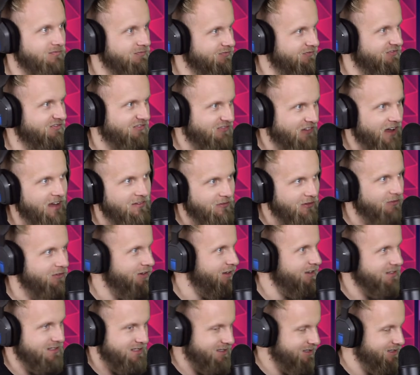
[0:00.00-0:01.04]
5 of
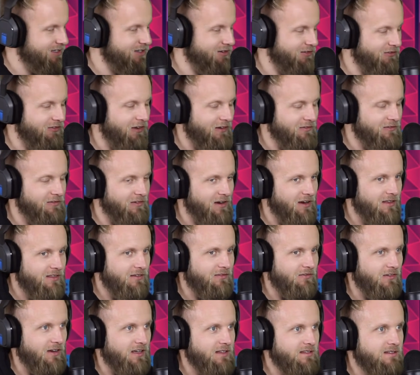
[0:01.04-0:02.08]
us, five of our other
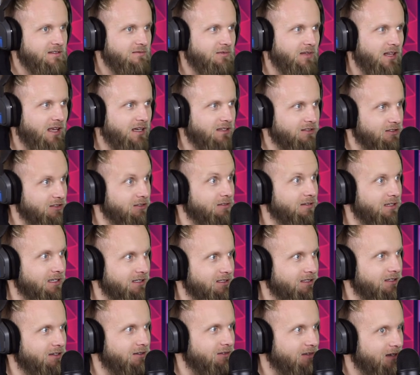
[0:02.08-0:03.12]
friends, were like, dude,
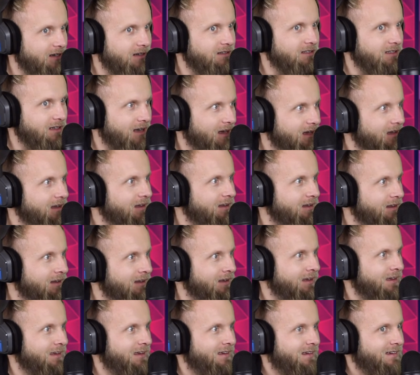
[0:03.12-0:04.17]
let's go there tonight.
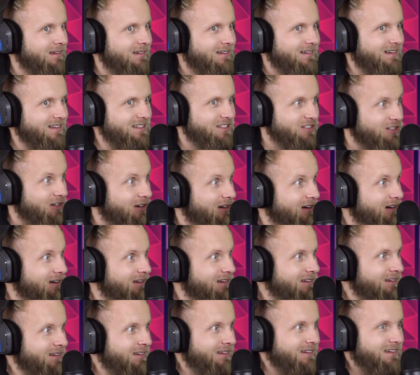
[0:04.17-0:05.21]
Yeah, it gets
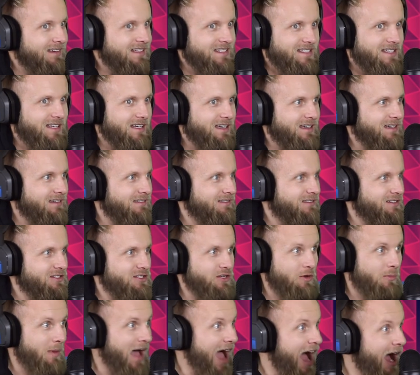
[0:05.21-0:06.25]
dark. It's like there's
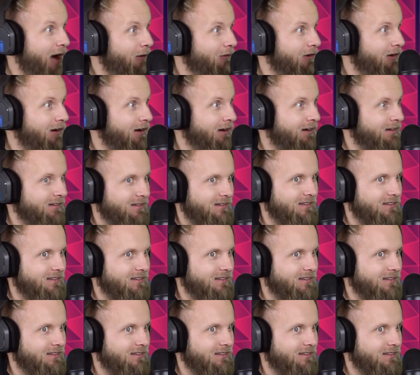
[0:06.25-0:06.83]
no power.